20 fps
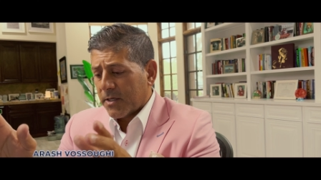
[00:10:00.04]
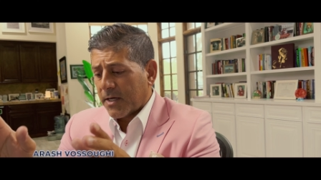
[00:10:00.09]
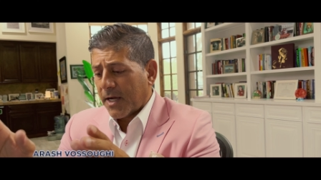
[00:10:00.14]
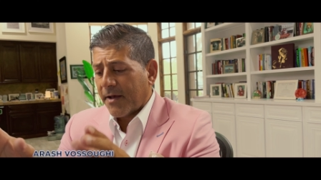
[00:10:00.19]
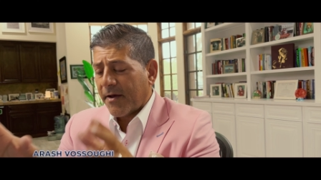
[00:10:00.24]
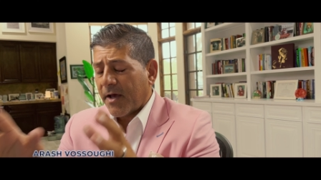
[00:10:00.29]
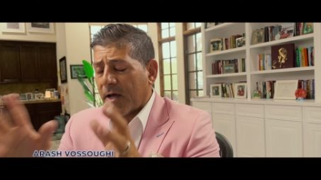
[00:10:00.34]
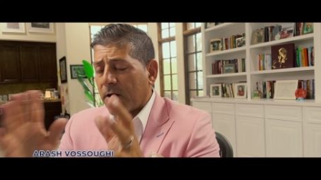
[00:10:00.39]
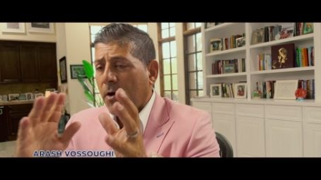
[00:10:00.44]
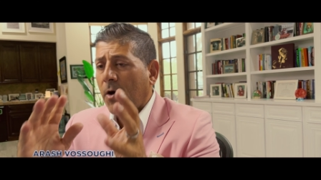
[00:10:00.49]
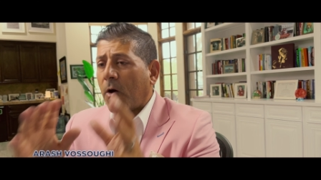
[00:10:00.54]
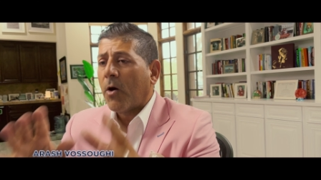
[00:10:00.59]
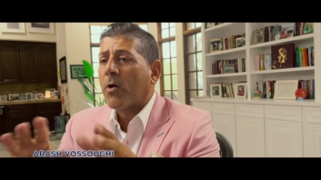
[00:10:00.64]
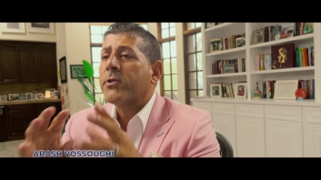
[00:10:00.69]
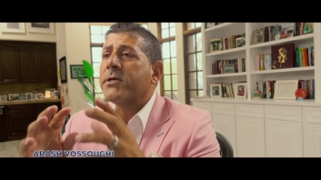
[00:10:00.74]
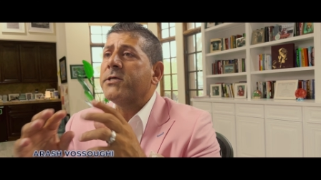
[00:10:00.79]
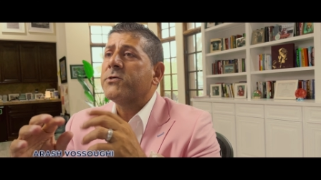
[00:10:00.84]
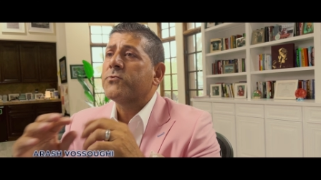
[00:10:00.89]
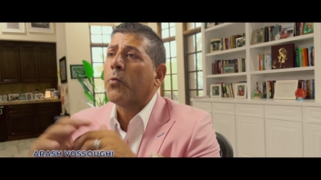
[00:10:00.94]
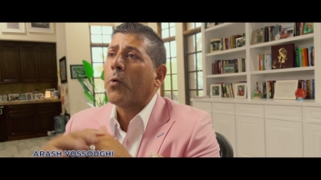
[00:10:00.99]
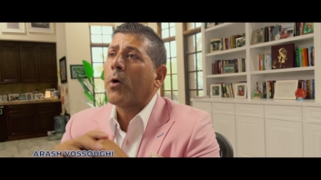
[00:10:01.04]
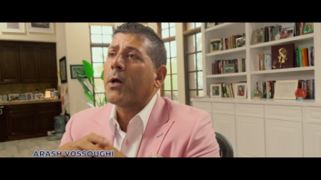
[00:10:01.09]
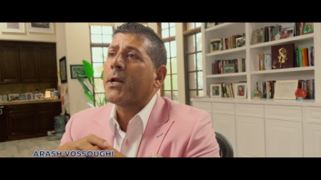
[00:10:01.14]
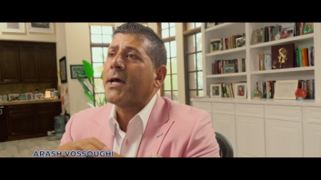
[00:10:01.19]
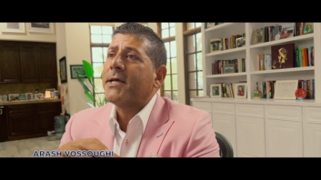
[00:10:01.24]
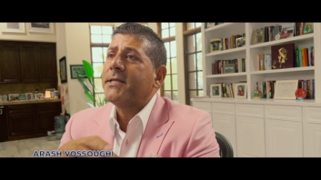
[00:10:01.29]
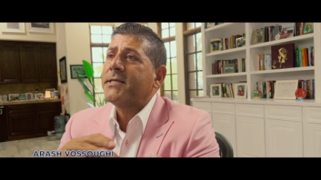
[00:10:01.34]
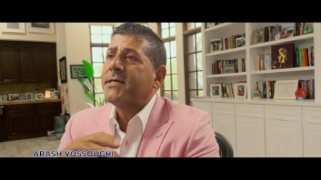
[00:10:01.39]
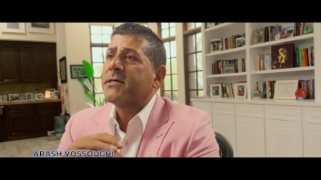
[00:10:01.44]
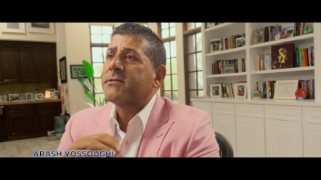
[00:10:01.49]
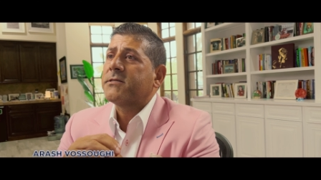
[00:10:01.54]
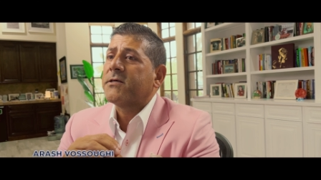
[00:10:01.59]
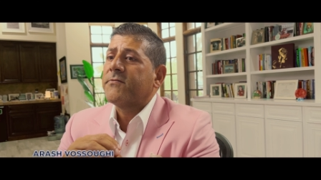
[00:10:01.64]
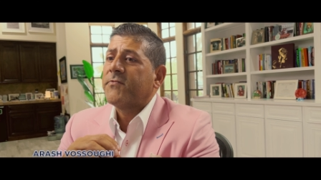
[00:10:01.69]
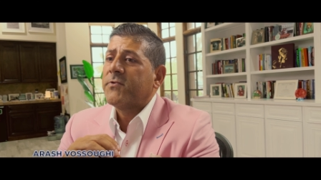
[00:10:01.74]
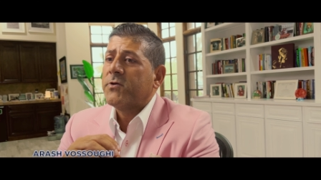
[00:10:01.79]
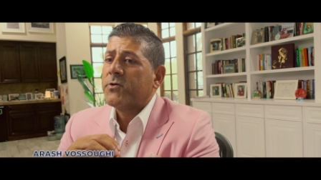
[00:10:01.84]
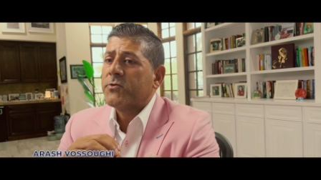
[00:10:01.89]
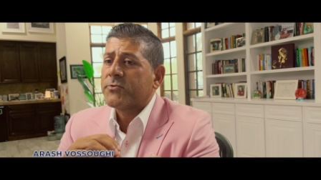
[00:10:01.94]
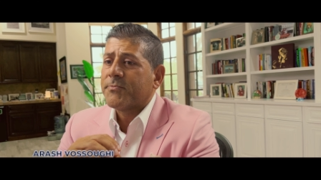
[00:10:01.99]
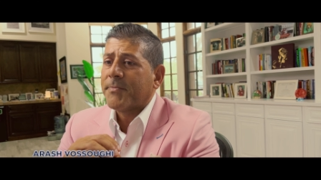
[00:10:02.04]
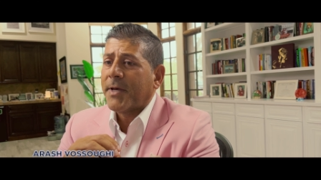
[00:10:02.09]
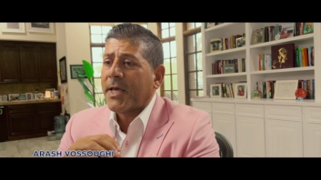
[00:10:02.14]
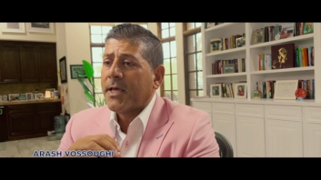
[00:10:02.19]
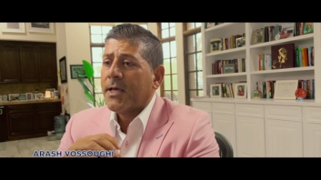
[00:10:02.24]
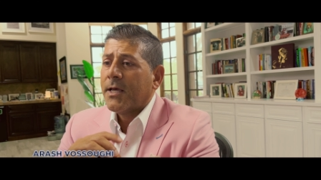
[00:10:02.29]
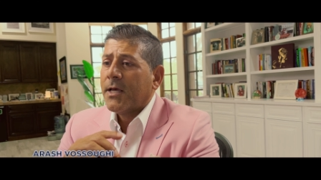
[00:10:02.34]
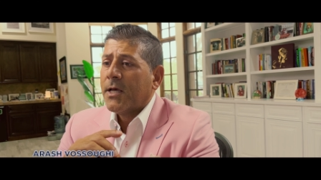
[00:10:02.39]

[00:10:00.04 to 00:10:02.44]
I had all these one ideas have used me.